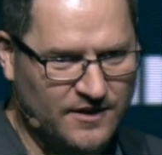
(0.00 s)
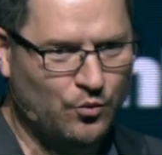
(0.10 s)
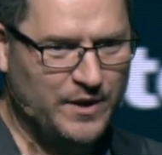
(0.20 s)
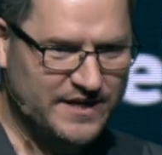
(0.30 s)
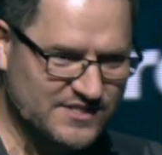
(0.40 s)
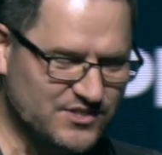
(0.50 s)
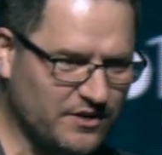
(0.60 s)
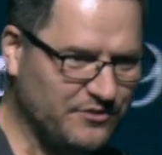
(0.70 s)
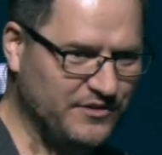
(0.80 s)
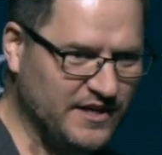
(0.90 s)
We can
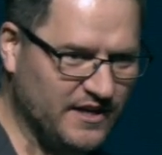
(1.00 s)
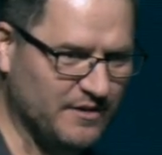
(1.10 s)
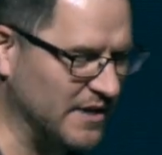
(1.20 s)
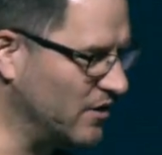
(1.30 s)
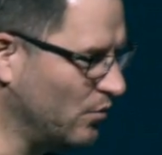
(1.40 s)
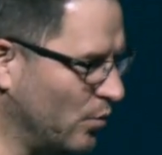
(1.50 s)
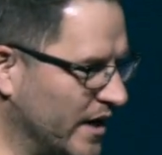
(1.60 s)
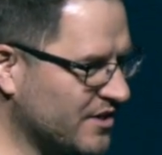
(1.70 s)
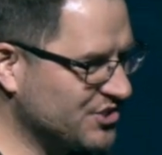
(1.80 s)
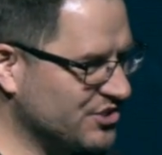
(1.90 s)
start thinking about
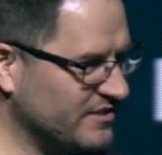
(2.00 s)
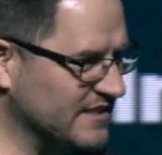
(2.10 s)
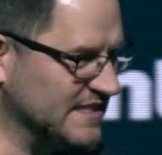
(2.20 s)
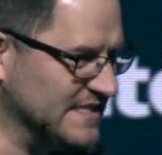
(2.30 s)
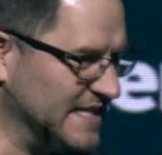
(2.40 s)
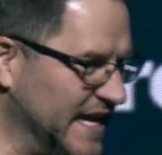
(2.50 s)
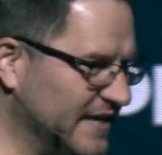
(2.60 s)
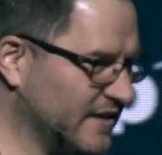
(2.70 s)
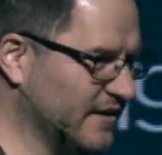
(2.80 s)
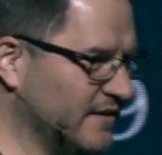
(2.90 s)
where should the
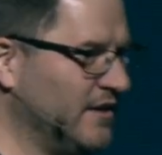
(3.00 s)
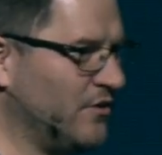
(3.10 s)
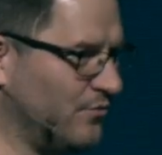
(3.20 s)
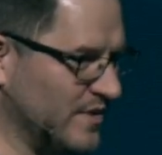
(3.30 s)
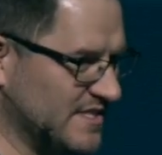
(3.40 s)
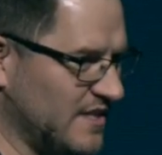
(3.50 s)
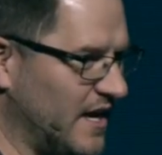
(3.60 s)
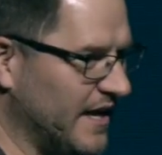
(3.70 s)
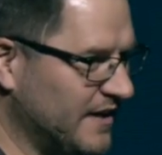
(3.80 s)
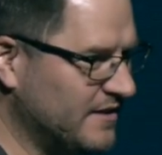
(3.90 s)
data
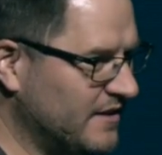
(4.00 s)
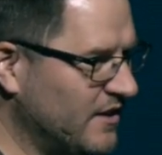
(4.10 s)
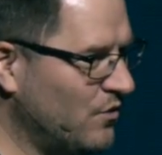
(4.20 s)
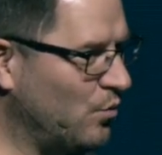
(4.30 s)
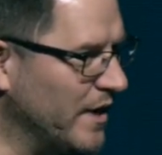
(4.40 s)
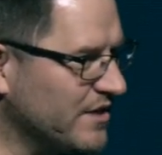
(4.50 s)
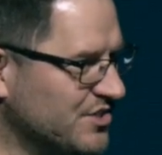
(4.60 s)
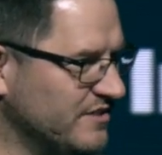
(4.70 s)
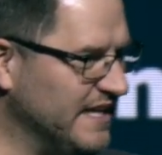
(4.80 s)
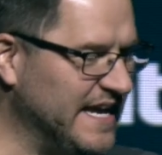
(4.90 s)
reside, where
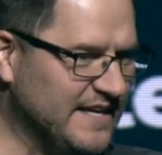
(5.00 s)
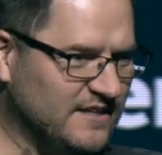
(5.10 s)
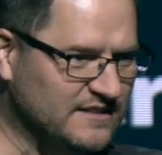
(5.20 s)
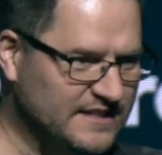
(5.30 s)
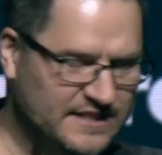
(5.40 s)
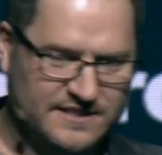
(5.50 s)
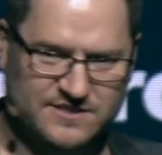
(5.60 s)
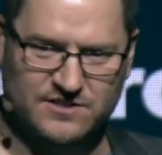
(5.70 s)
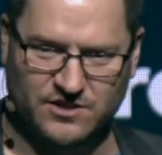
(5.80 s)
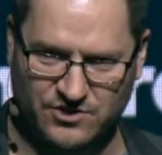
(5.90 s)
should the
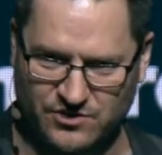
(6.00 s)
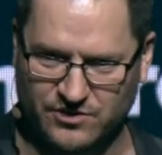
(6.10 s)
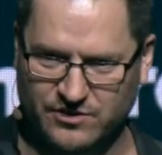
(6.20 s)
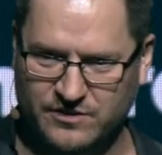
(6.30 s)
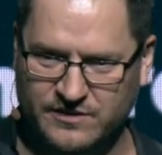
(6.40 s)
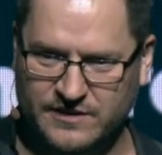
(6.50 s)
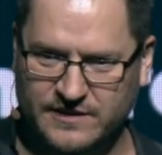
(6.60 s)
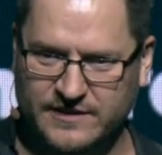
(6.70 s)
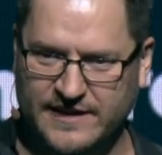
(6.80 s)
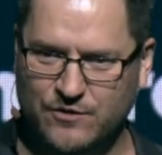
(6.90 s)
analytics occur,
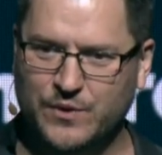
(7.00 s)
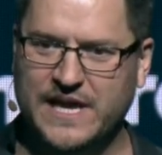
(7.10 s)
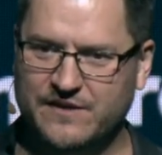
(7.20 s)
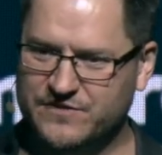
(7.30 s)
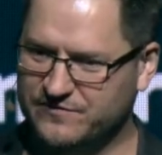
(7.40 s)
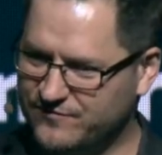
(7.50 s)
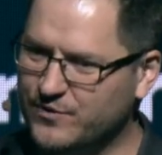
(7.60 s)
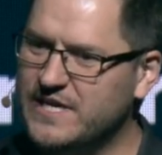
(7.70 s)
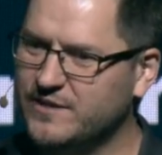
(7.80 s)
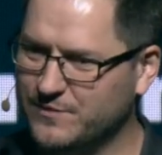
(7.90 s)
and we have the
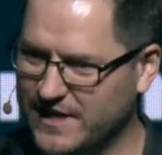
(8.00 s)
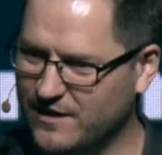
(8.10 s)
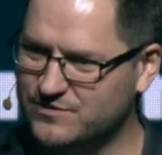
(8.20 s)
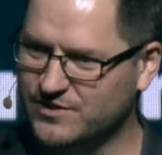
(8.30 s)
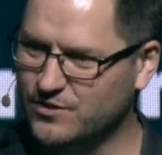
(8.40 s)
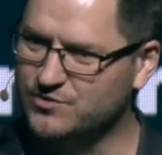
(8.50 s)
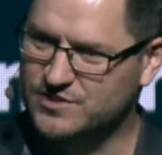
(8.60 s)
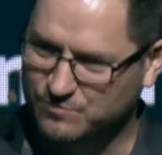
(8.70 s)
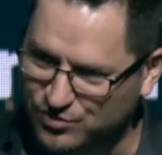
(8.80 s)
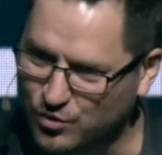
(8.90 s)
freedom now to go
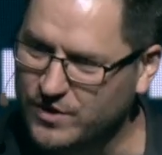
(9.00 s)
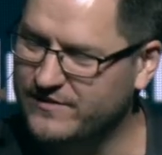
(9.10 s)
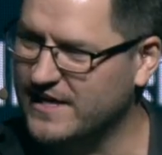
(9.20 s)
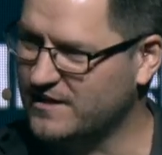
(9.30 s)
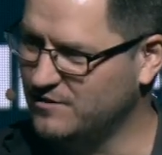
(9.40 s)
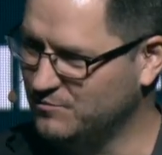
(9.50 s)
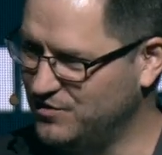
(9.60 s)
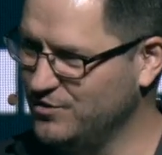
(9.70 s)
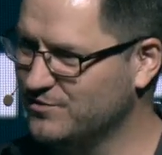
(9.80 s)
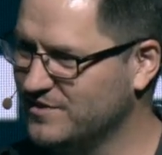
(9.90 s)
deploy that
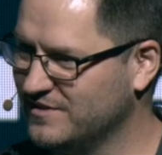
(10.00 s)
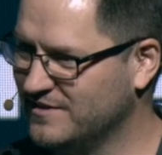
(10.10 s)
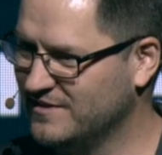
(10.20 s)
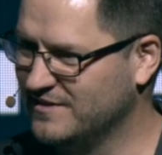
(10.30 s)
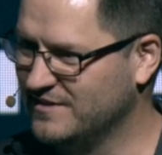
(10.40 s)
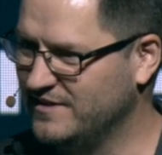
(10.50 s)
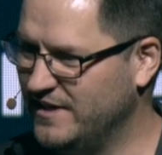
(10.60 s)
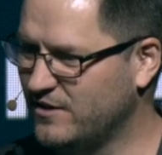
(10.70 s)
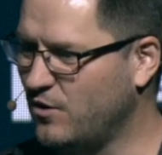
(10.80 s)
compute in